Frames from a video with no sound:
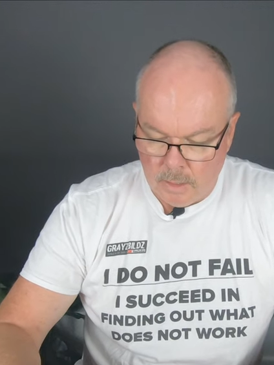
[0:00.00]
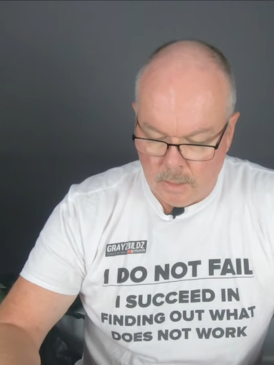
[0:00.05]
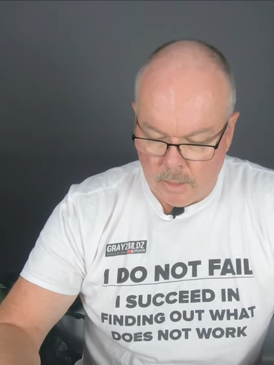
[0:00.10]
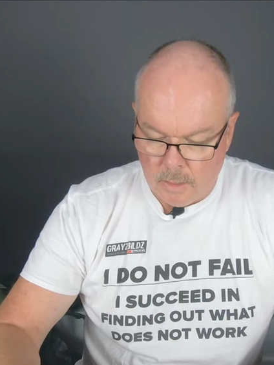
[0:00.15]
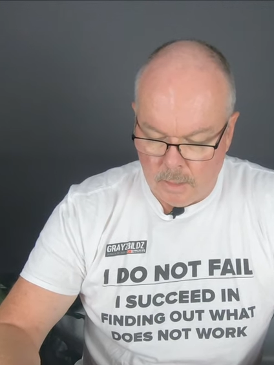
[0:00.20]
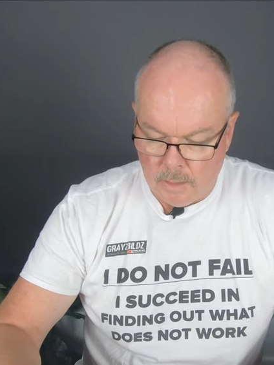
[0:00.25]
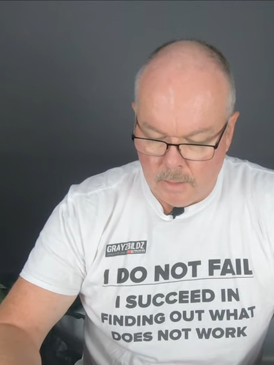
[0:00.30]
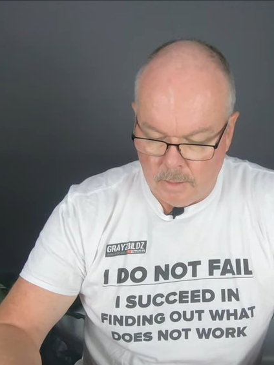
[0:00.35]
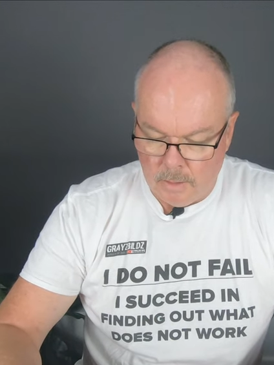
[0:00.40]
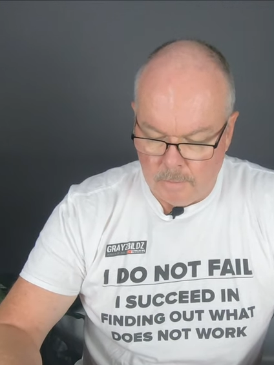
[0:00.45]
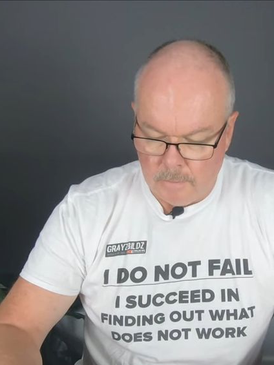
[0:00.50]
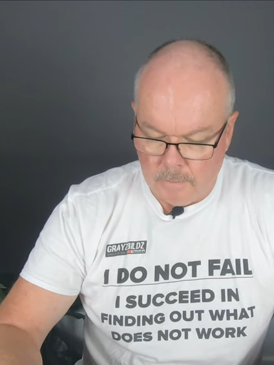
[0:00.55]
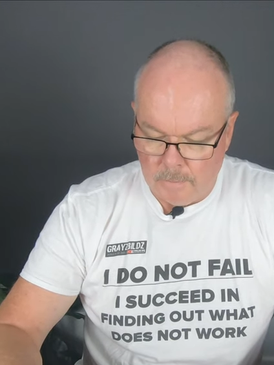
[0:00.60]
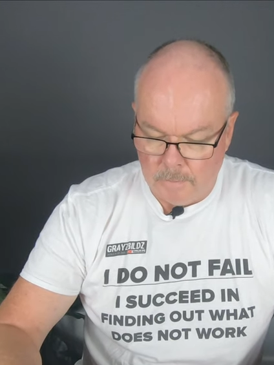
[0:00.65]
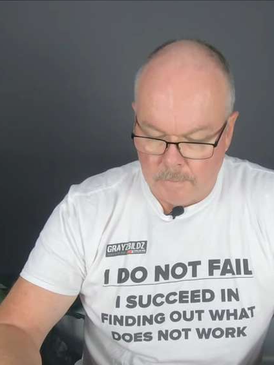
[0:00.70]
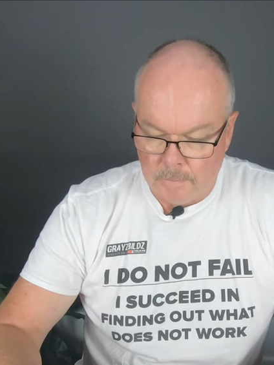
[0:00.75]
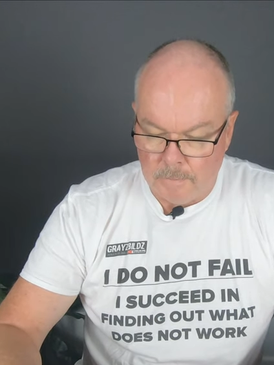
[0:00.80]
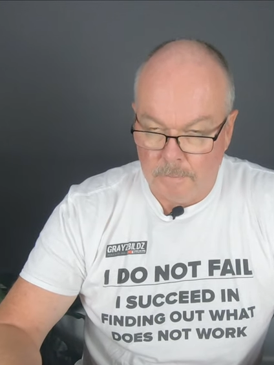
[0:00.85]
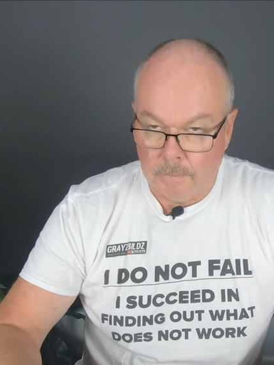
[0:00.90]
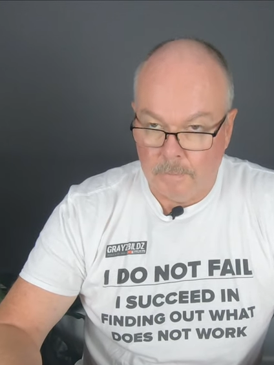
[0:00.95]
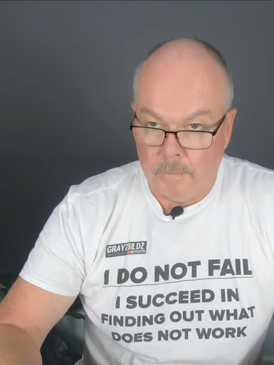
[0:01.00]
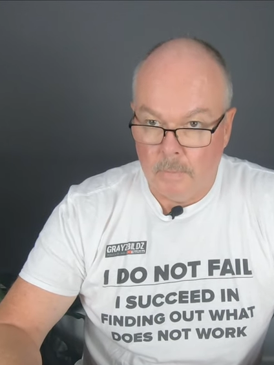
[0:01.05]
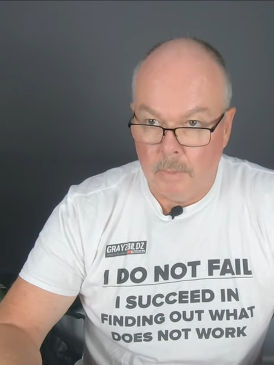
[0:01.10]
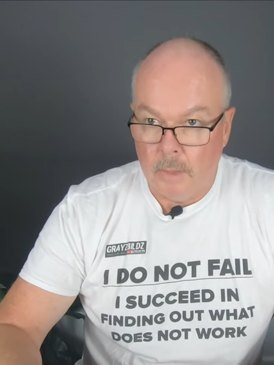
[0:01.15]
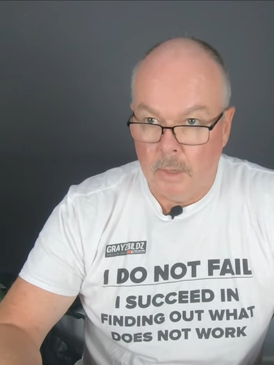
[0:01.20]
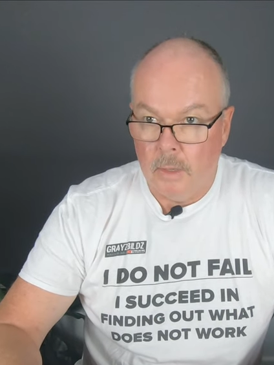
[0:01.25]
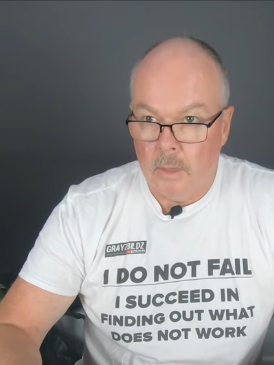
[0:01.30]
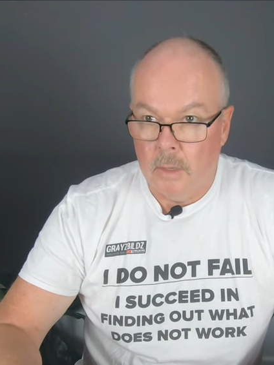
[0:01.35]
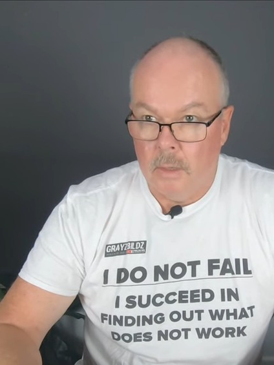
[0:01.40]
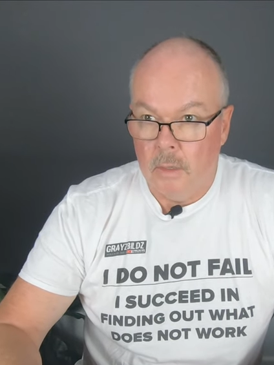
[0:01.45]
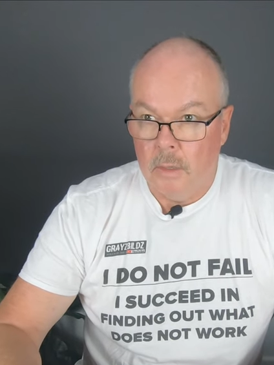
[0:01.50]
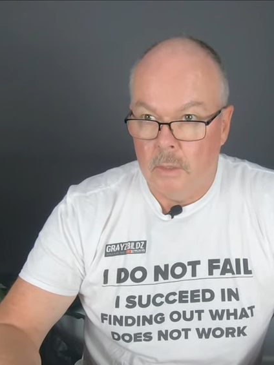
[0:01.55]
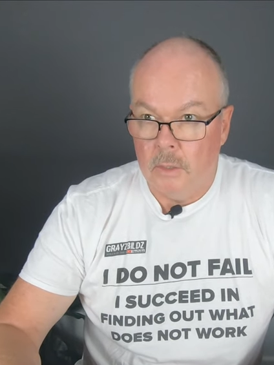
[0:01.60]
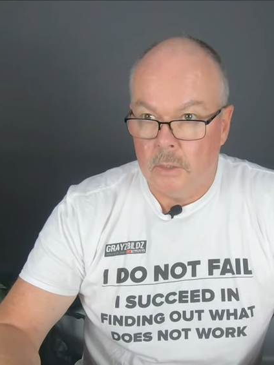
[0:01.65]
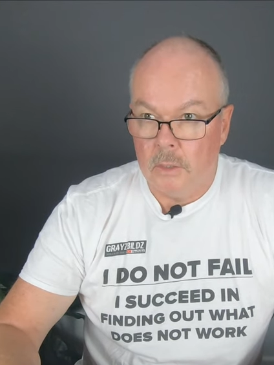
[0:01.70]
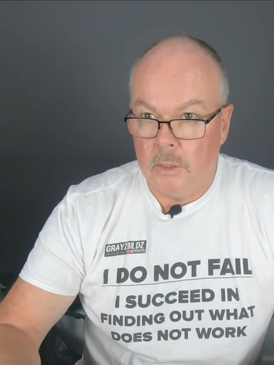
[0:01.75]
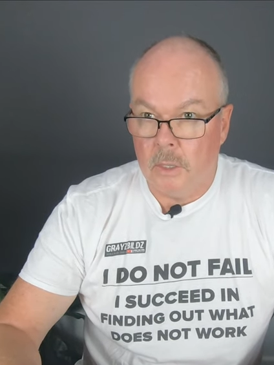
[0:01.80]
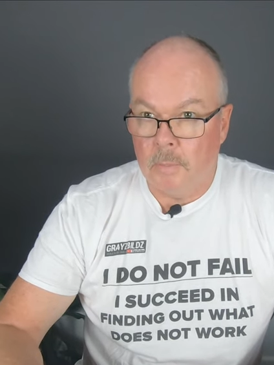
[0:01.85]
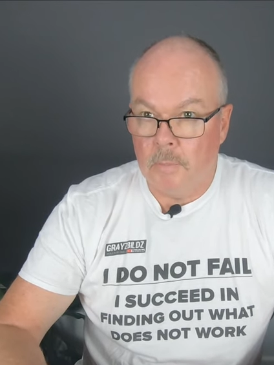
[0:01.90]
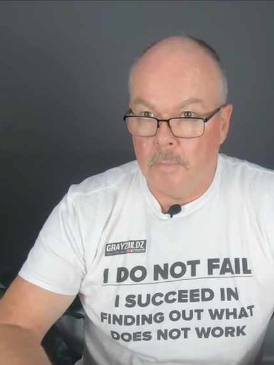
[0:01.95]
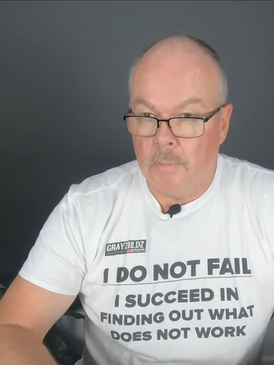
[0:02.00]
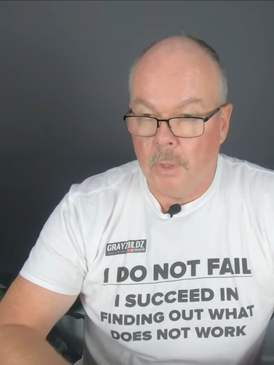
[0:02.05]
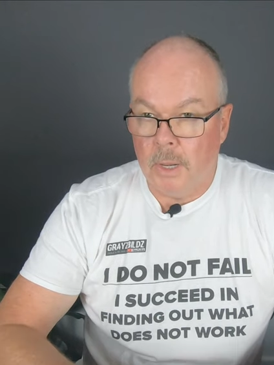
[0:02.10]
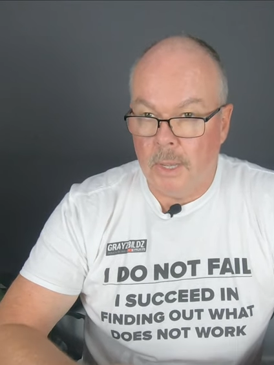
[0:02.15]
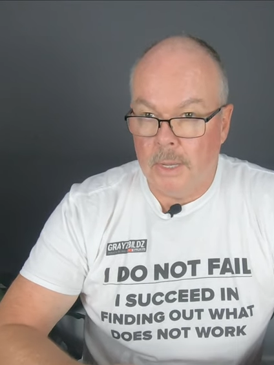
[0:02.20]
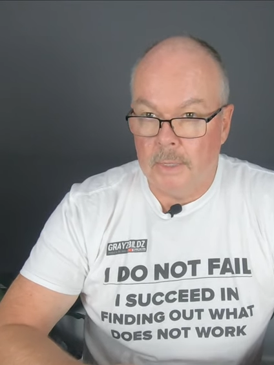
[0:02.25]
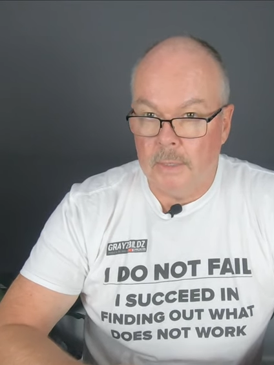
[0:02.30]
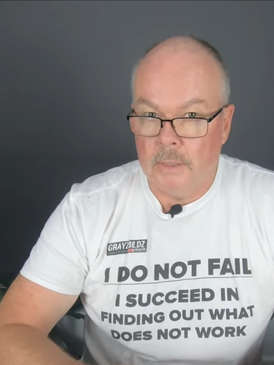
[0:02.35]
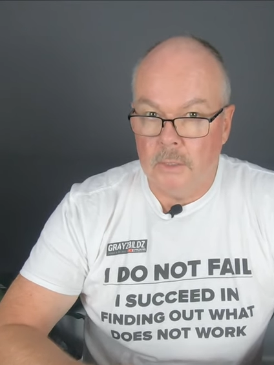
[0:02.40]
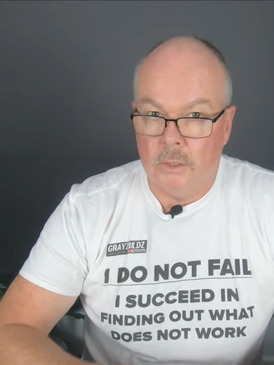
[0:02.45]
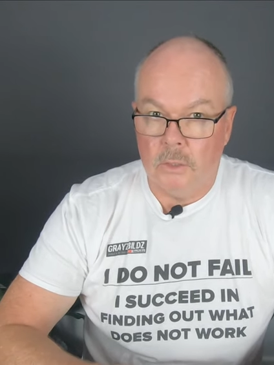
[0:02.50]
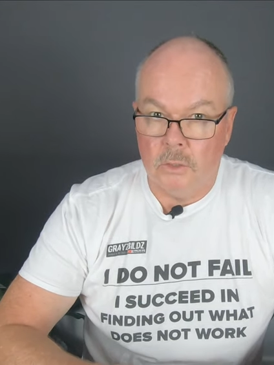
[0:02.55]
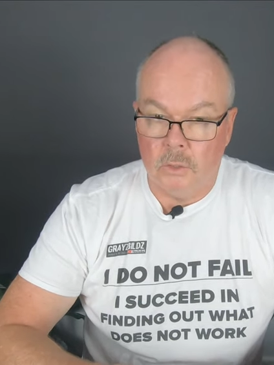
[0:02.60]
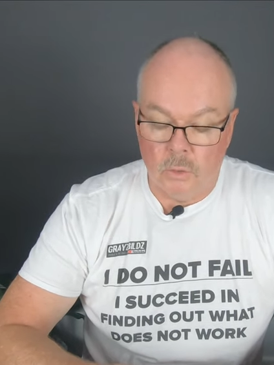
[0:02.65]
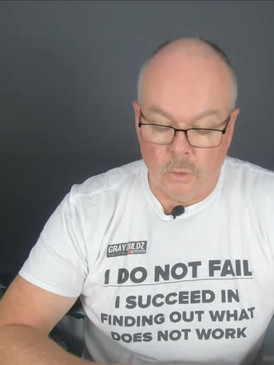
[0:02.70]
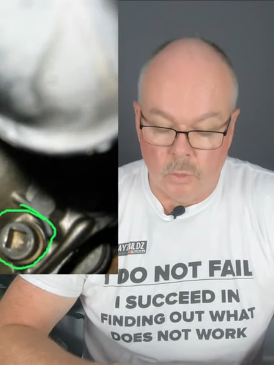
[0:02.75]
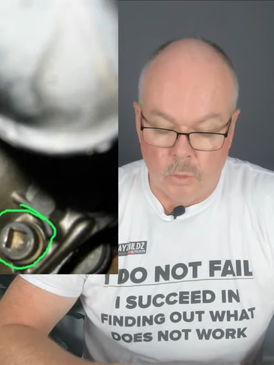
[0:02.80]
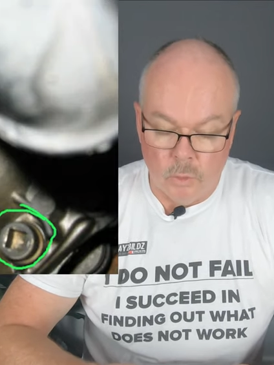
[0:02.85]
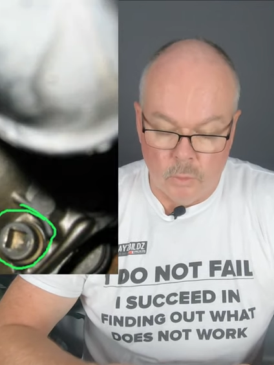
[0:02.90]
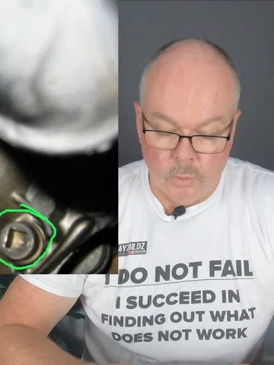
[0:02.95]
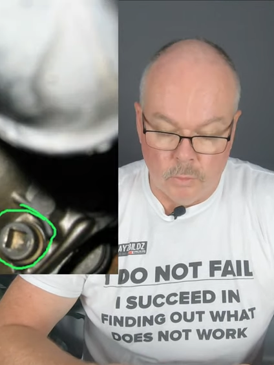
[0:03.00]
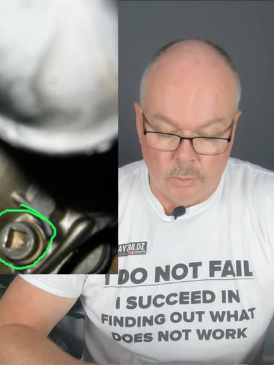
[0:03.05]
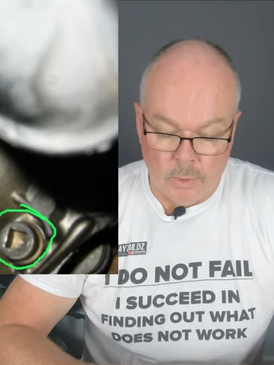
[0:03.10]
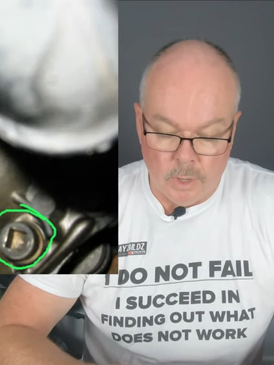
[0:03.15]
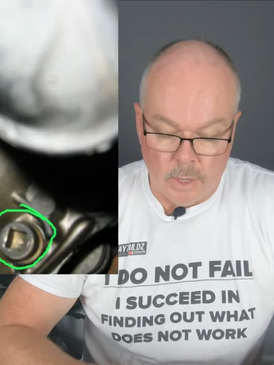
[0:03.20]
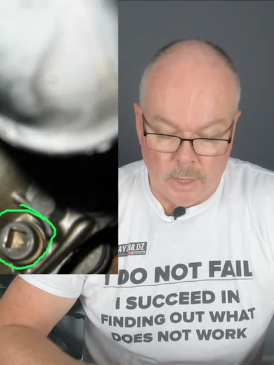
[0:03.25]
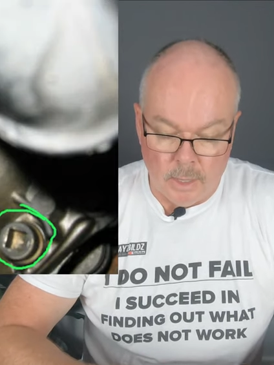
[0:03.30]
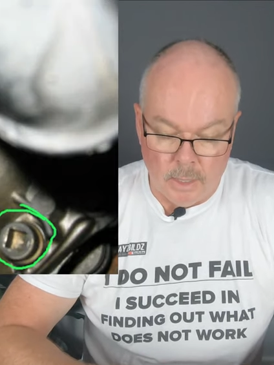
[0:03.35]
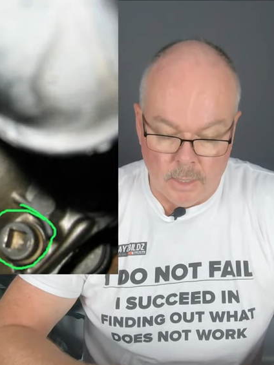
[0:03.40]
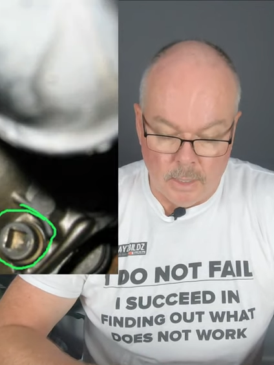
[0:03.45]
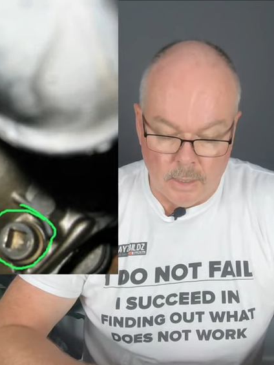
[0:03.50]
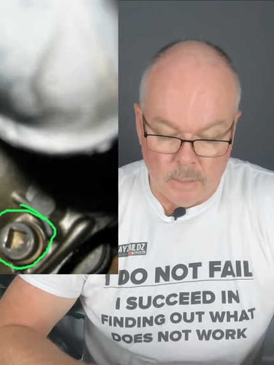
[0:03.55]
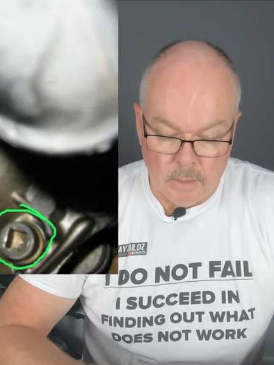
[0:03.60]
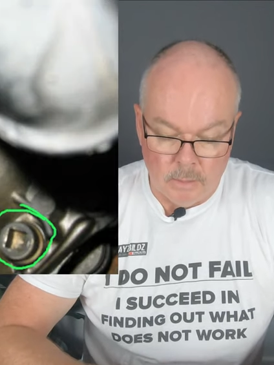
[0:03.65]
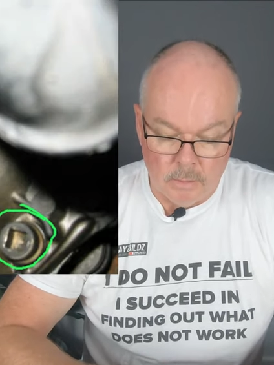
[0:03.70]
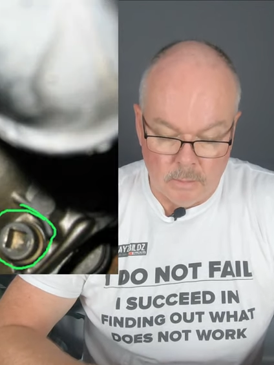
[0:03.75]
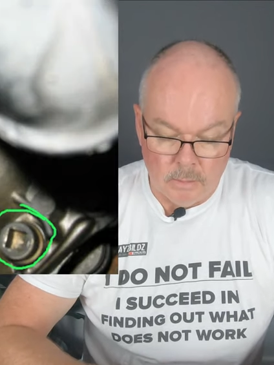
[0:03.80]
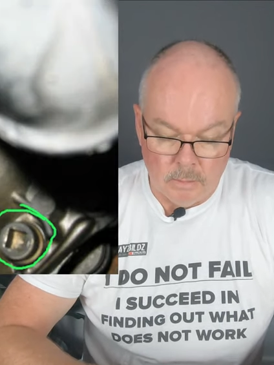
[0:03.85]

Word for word: um, sump plugs or uh,